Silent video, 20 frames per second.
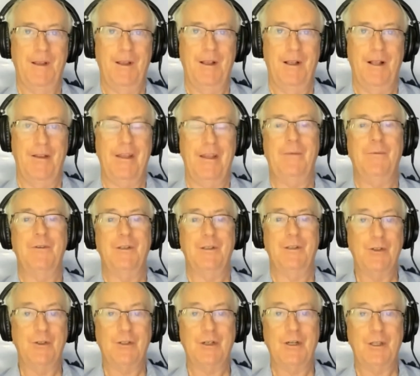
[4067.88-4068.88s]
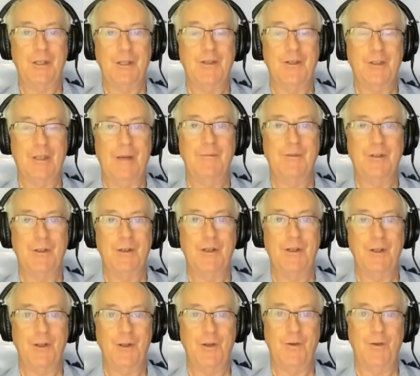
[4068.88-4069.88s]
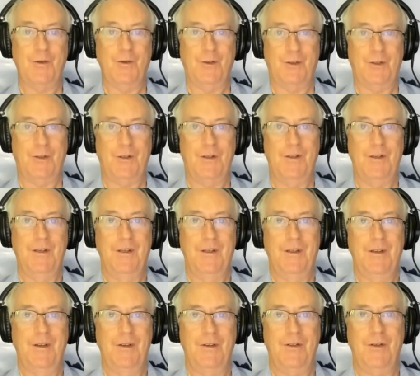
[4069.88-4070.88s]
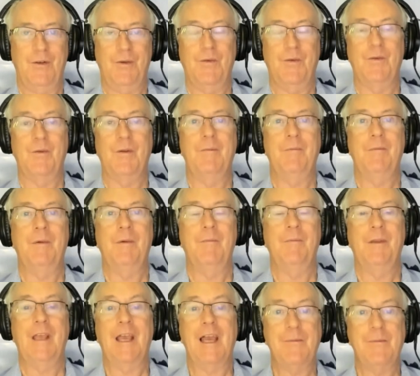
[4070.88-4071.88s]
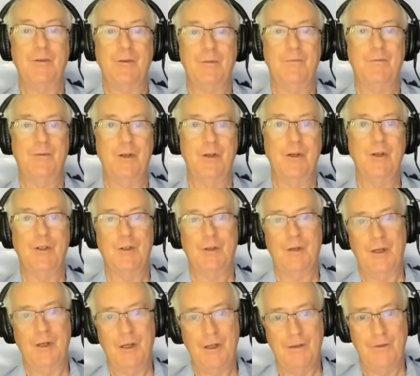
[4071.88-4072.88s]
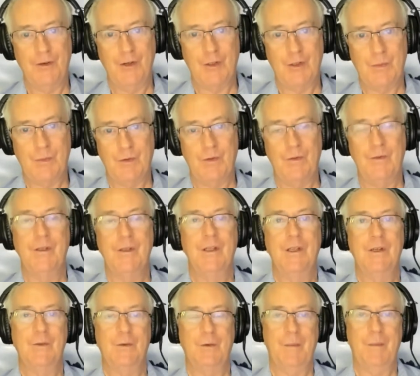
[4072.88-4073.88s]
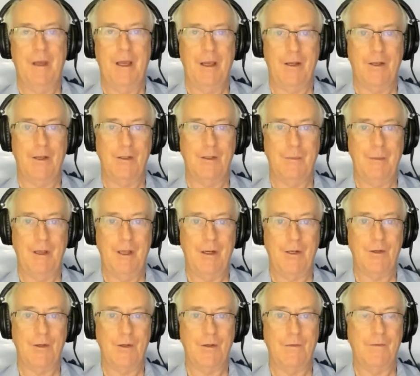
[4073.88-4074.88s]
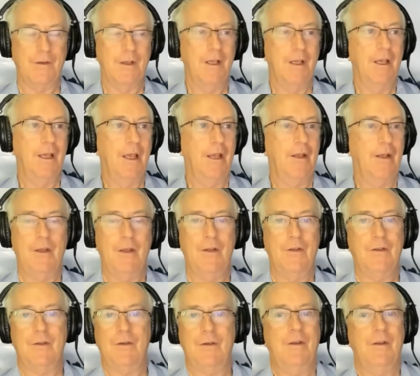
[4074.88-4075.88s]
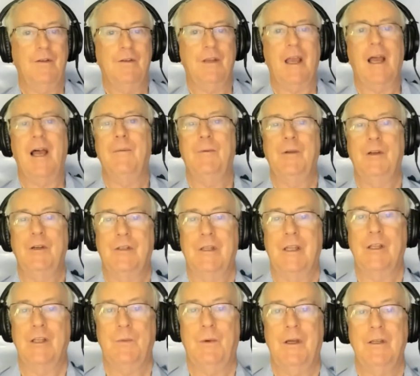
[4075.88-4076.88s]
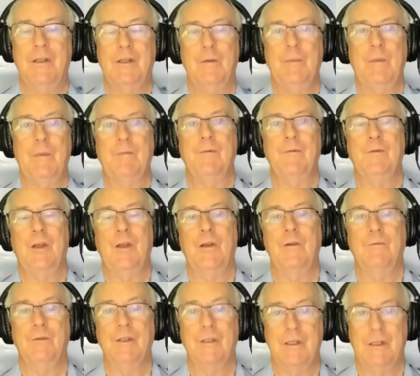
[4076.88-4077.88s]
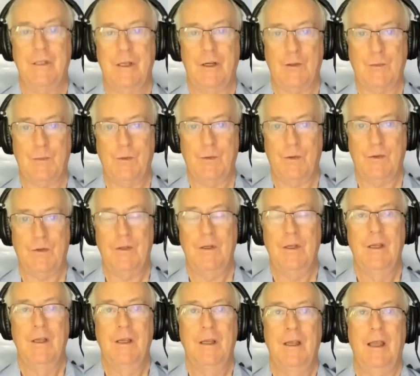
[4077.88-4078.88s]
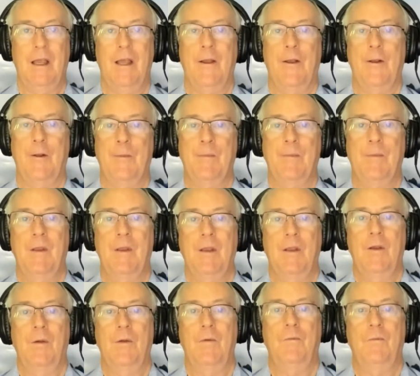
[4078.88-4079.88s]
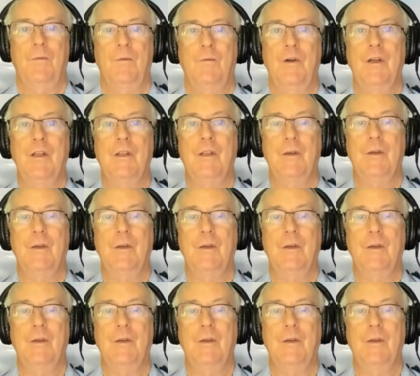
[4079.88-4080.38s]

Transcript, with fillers: And that was literally the assumption he used to be able to bridge an individual to a market demand curve. It, it's, it's garbage, and that's why I tell people, don't read the textbooks. Um, read the